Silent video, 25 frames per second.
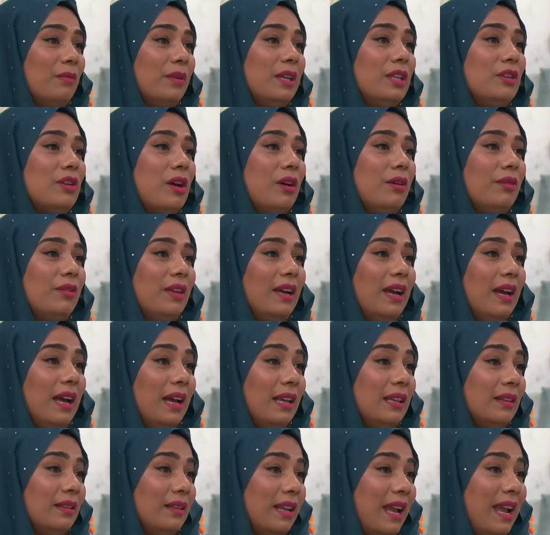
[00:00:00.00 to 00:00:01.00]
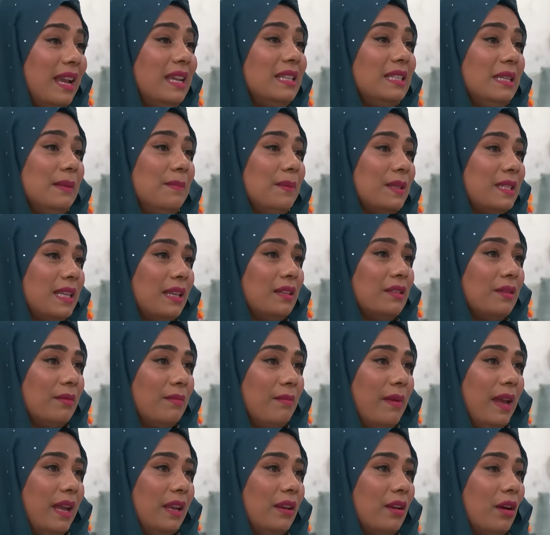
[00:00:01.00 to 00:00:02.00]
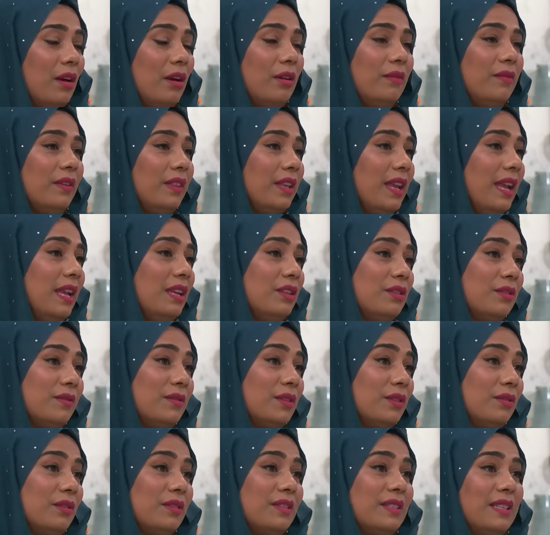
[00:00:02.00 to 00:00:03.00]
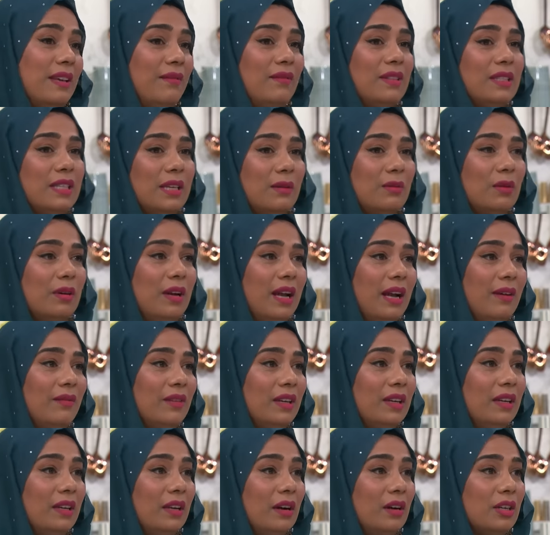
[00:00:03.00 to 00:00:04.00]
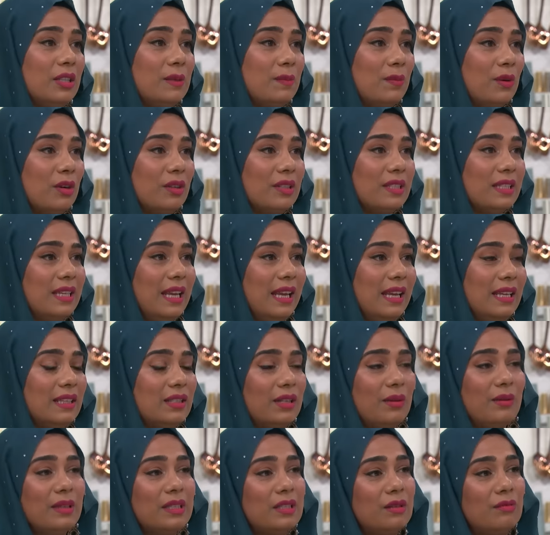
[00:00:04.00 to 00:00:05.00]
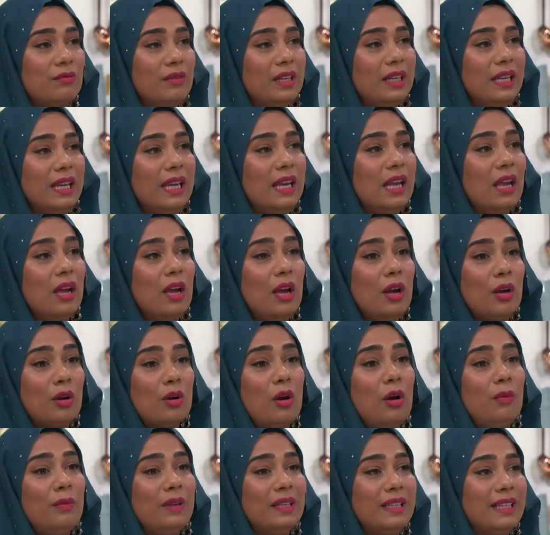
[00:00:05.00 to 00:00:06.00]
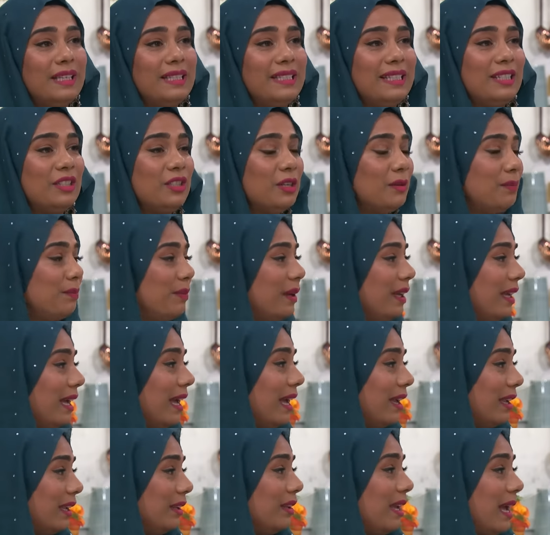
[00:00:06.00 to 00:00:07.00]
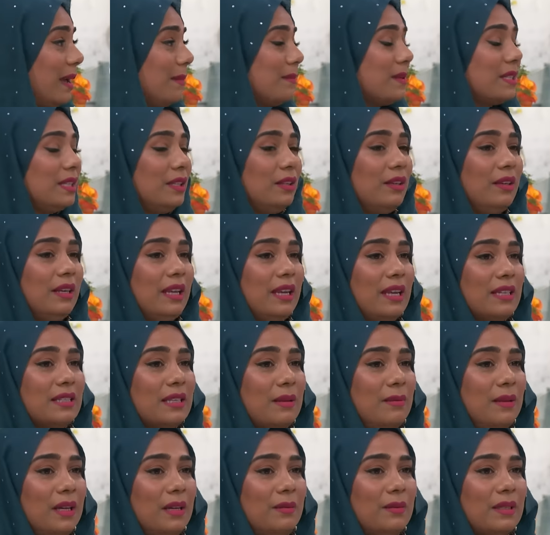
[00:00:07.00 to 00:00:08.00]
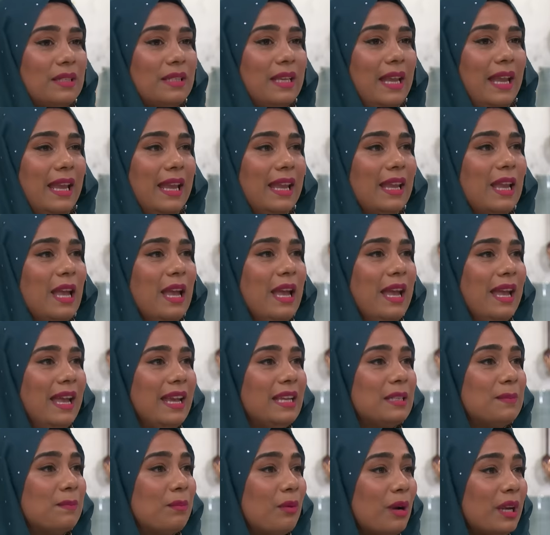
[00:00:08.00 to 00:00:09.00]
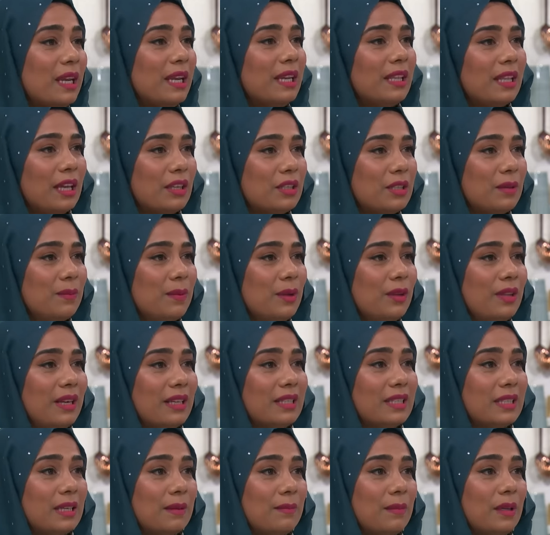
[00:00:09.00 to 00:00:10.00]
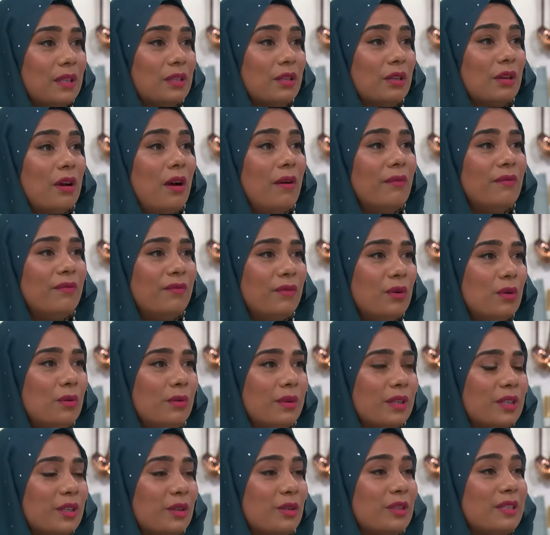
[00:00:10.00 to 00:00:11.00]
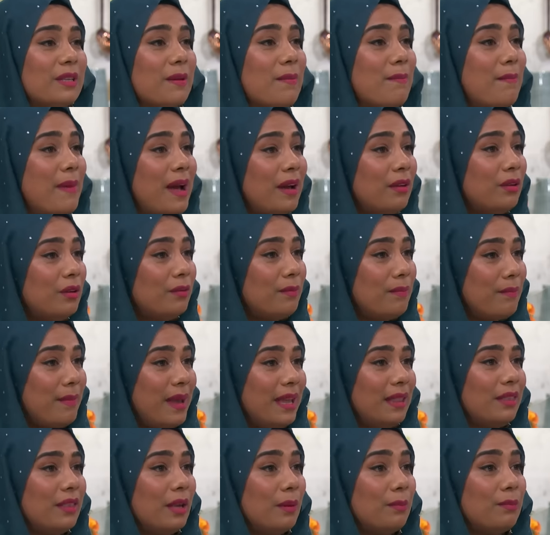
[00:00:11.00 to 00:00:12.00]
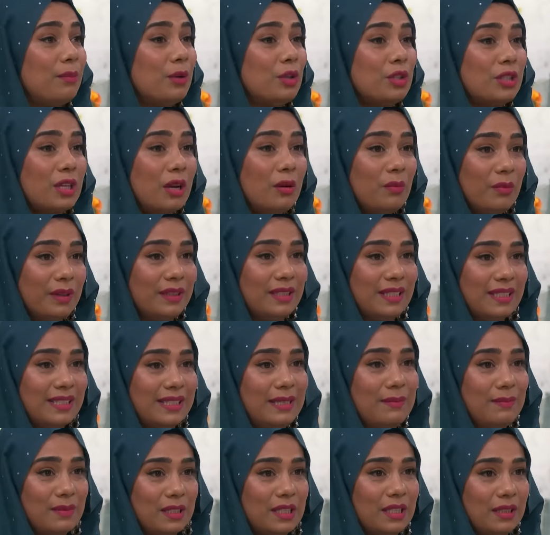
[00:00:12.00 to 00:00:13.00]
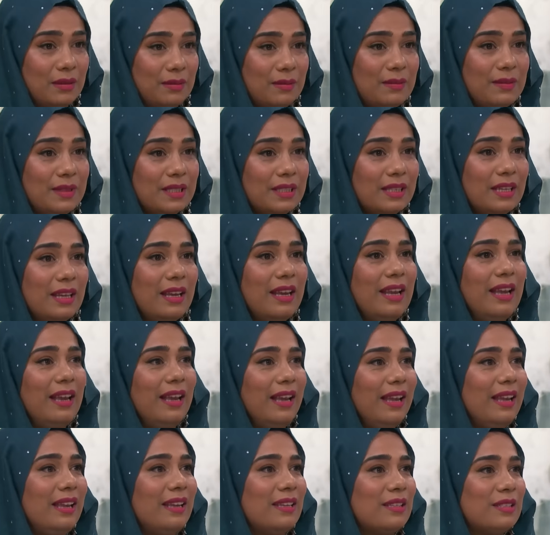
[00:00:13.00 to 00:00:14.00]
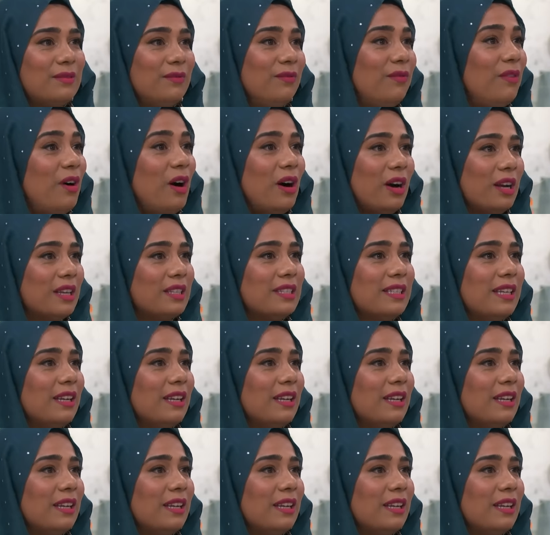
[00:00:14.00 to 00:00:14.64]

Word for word: We know that 80% uh, of men over the age of sort of 70 will have an enlarged yeah. prostate. So it's a really common condition. But absolutely, as Camilla was saying, it's breaking that taboo, that stigma to come forward because the amount of men that put up with the symptoms is vast.